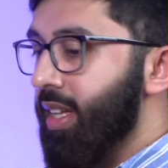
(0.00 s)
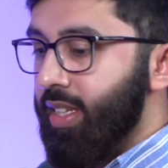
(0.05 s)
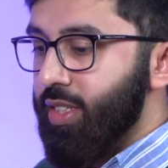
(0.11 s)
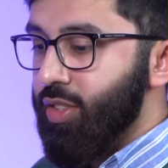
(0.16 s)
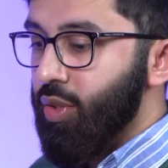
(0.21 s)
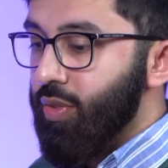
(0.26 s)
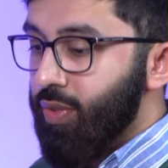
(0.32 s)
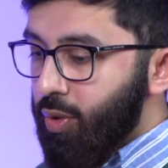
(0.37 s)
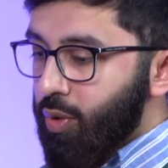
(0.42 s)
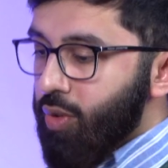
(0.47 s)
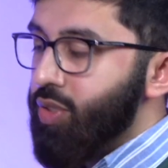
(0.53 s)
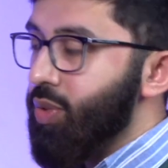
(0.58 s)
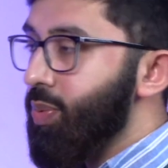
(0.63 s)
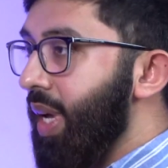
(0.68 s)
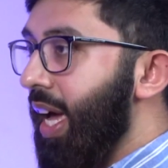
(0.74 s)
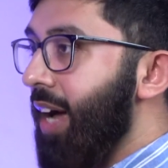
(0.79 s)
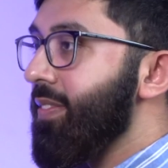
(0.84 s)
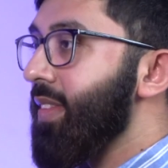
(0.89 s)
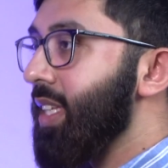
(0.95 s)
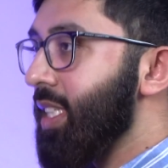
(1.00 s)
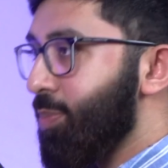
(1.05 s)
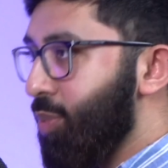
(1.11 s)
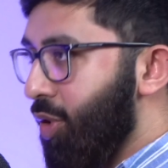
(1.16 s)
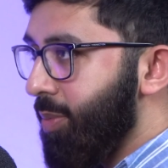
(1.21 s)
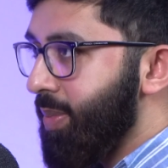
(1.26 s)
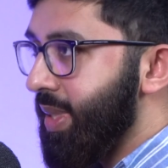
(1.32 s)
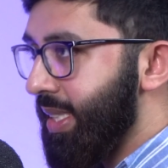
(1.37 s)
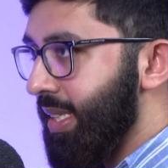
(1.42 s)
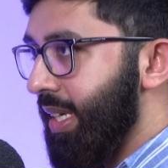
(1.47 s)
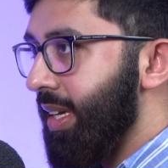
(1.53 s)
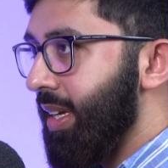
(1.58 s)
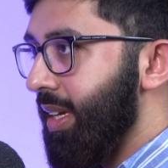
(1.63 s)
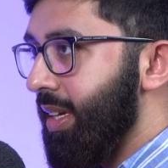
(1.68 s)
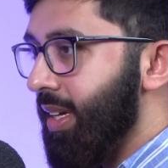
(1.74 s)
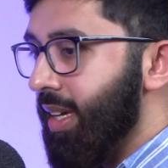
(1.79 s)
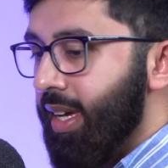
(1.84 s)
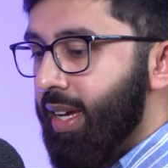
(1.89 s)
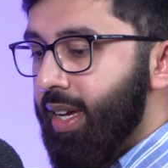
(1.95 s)
So of course we have this promise
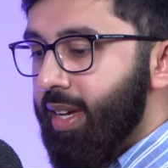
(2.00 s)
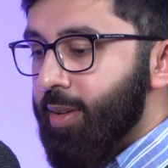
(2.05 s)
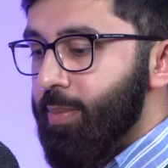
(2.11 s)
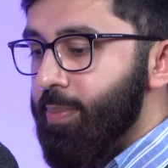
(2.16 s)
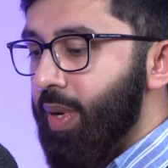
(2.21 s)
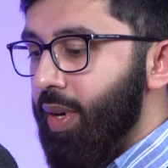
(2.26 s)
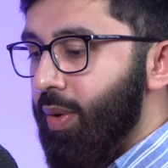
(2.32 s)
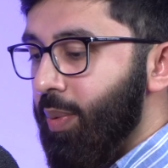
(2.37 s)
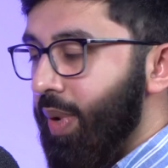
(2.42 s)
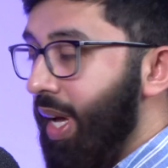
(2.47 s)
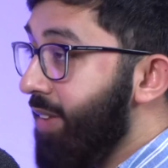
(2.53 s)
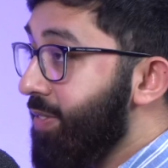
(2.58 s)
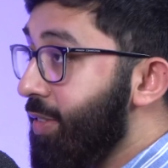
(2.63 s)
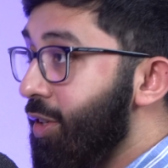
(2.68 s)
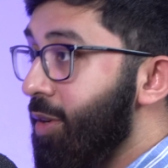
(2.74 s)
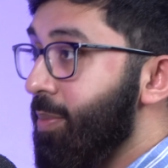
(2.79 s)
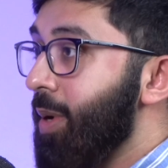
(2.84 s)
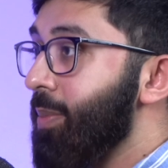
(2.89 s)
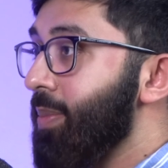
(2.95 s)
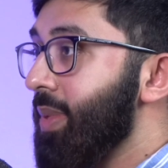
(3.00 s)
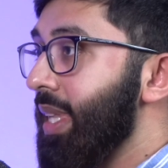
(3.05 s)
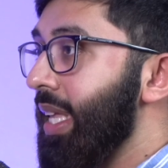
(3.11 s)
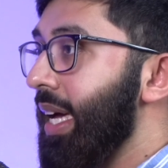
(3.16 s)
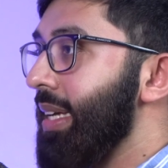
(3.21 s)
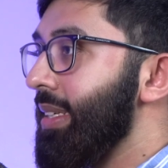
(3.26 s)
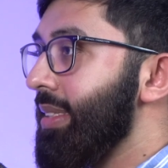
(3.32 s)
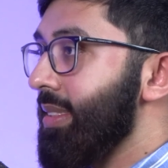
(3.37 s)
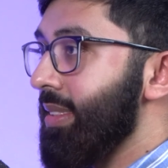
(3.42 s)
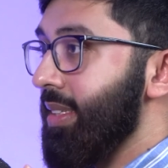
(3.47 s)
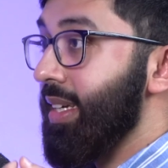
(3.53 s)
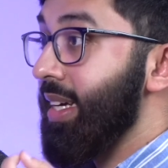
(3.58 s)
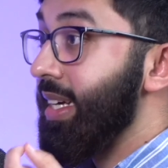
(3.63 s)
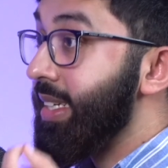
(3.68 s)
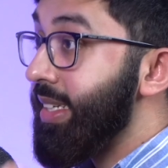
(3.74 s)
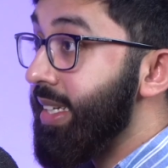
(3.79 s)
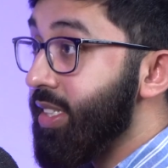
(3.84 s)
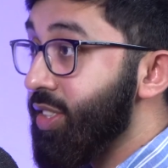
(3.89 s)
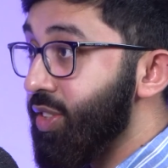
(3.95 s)
here, but we have to remember that it's
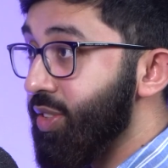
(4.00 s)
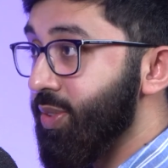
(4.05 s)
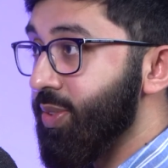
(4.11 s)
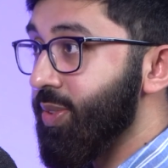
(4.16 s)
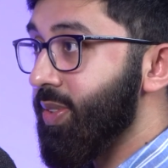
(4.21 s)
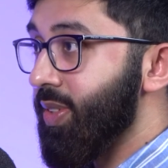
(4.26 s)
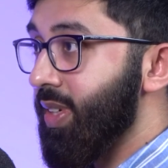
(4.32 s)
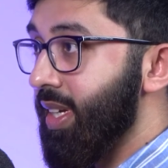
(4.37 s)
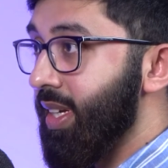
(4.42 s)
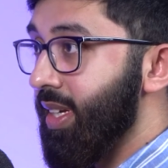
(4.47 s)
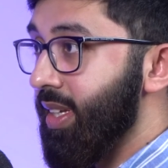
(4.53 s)
conditional.